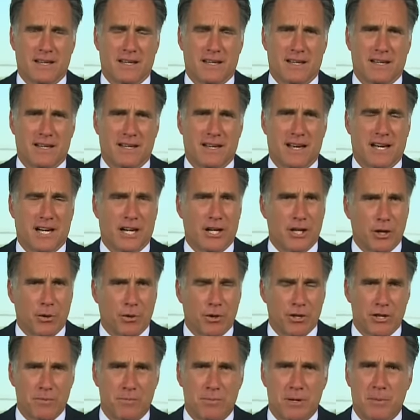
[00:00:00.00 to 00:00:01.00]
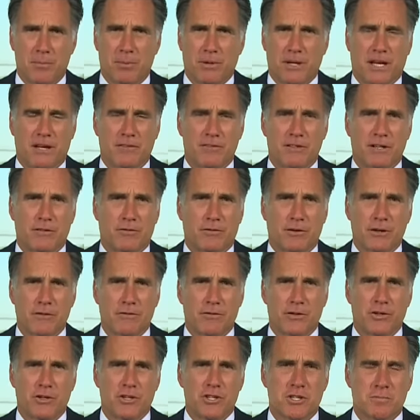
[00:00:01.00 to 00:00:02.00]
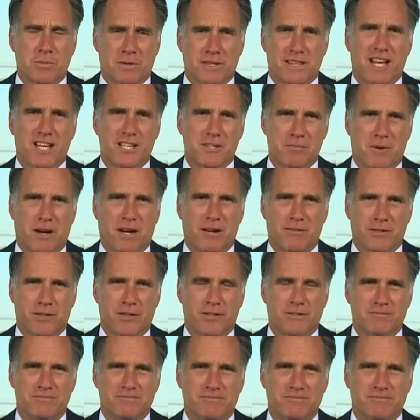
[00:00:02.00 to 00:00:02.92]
And I know other people have differing views, but that's my view.